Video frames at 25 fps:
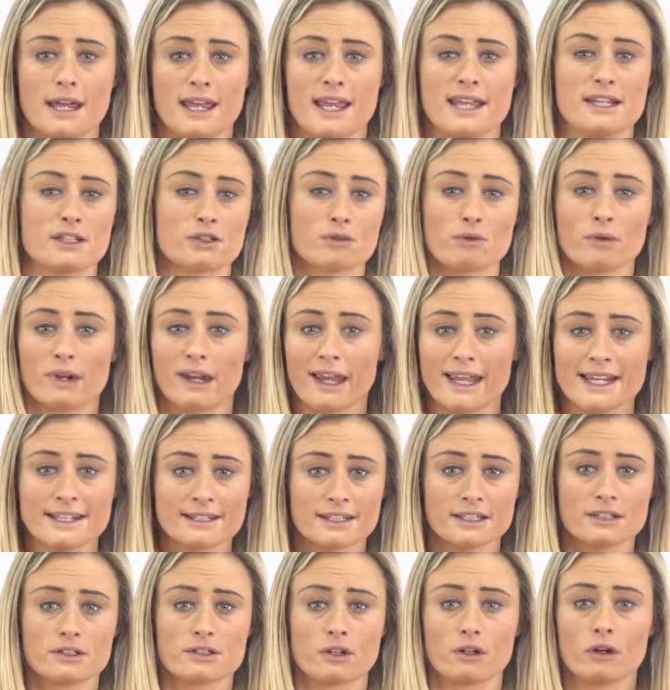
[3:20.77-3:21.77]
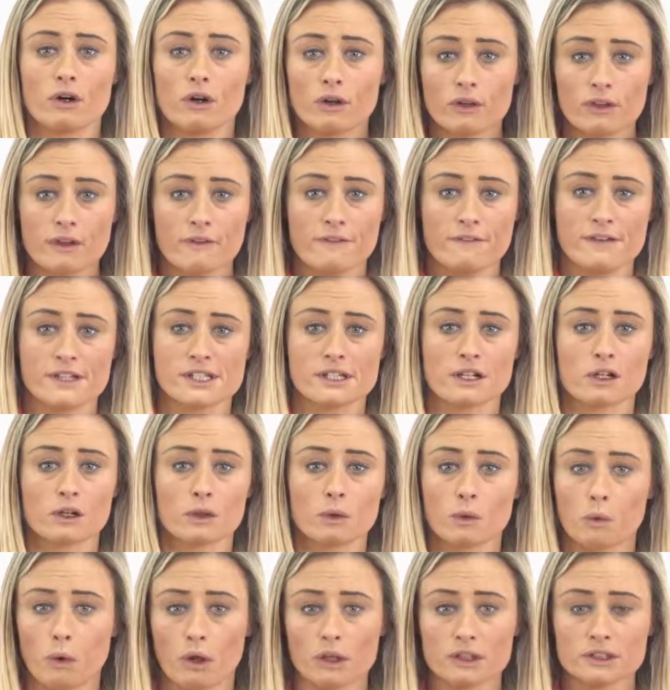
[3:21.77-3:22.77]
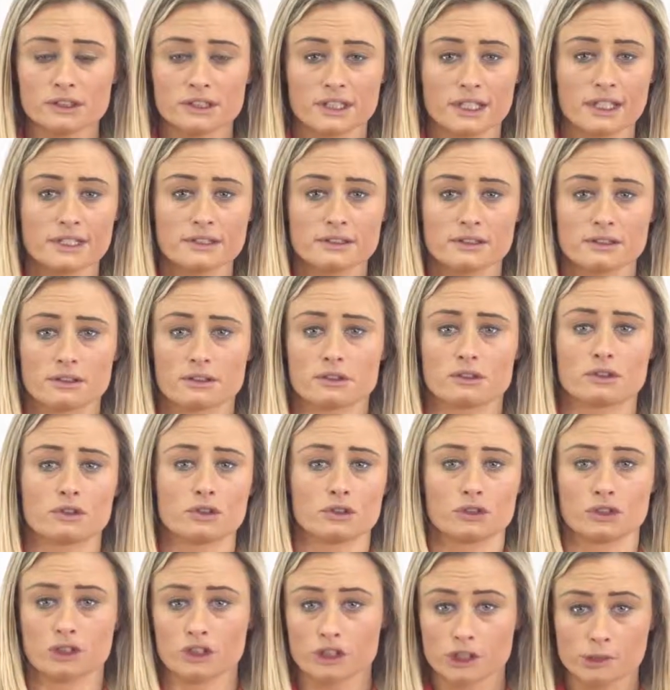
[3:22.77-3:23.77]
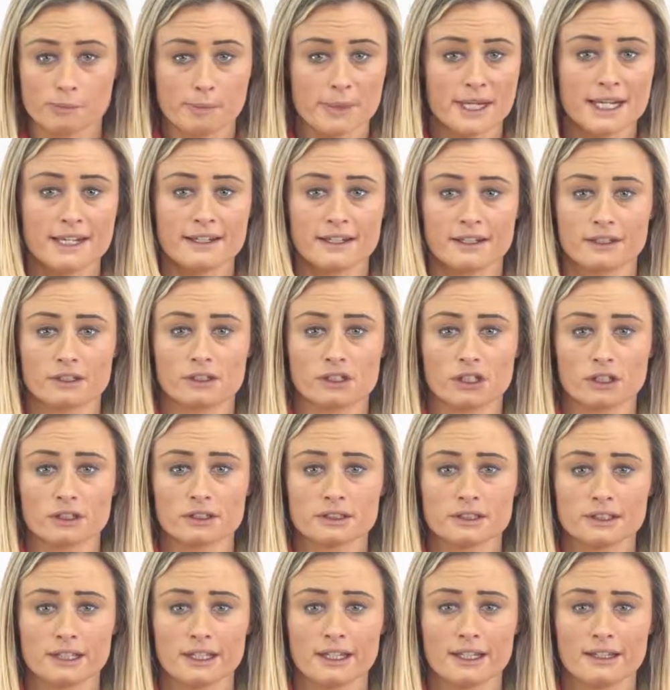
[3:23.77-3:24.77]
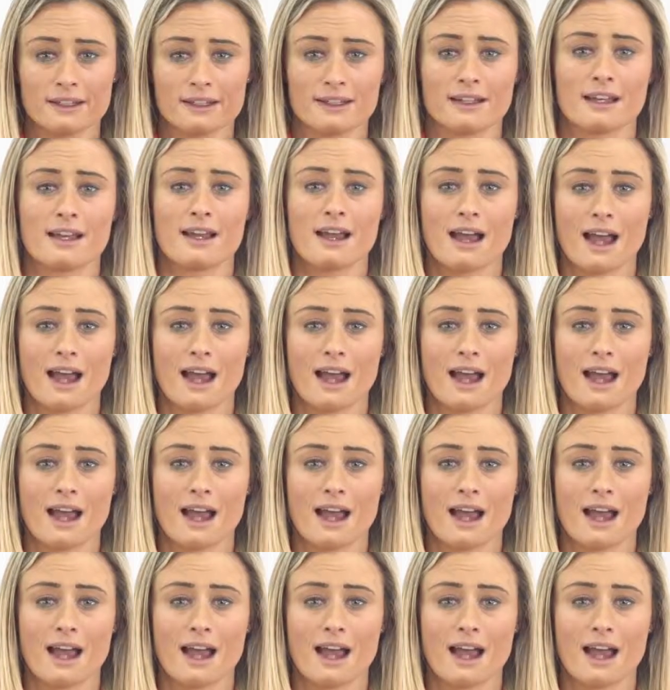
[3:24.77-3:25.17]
It's related to other physical qualities such as speed and agility,